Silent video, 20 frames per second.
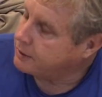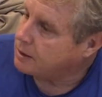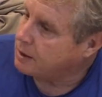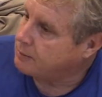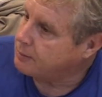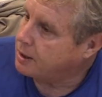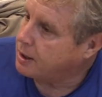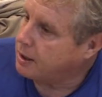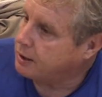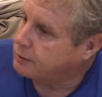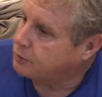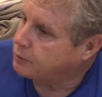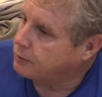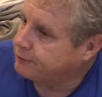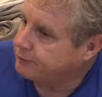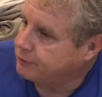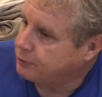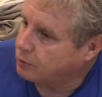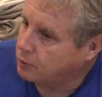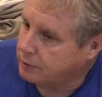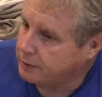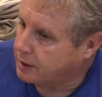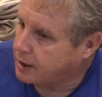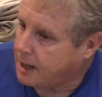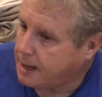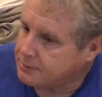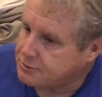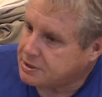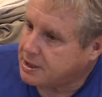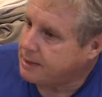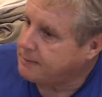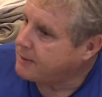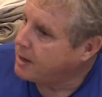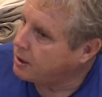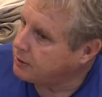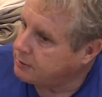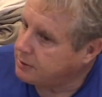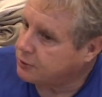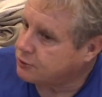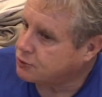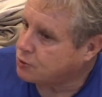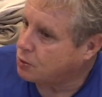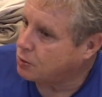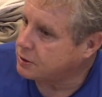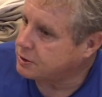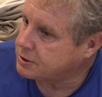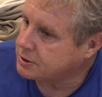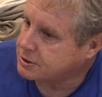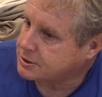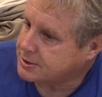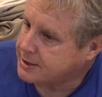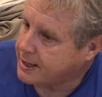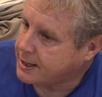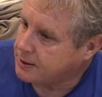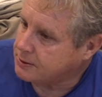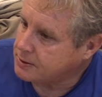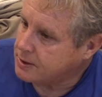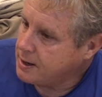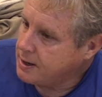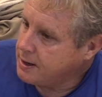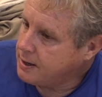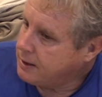time we got to her floor, the cops came out and escorted us out.